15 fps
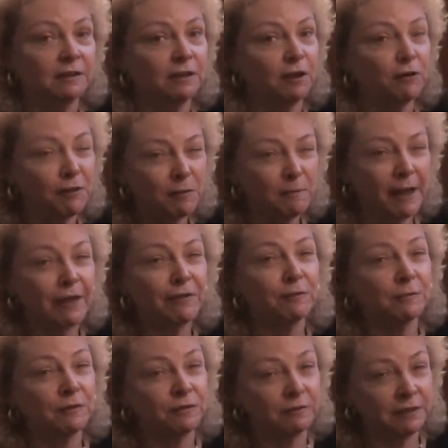Go to the
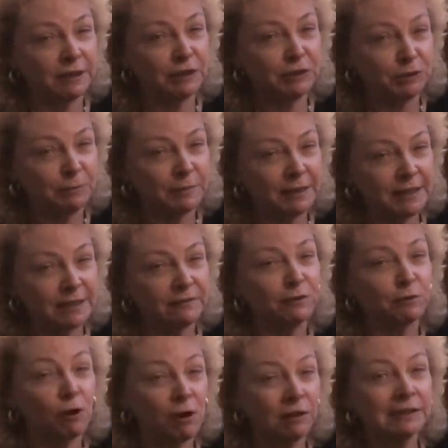bathroom if you need to, because if
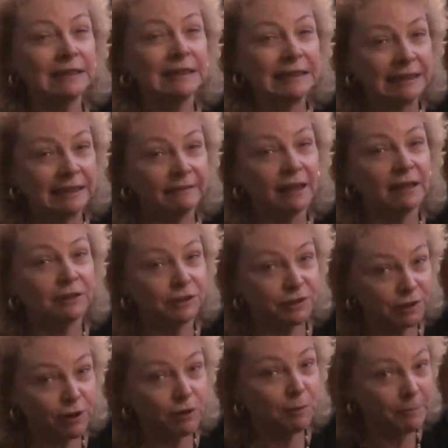you're holding it in, that'll
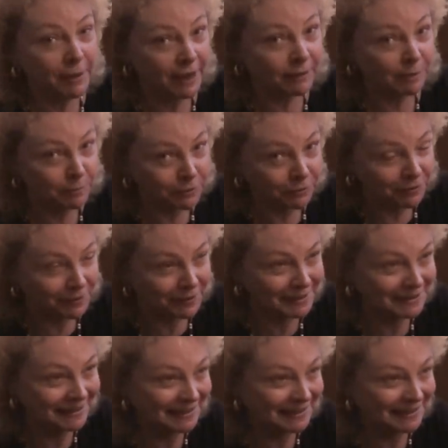just hold back the birth.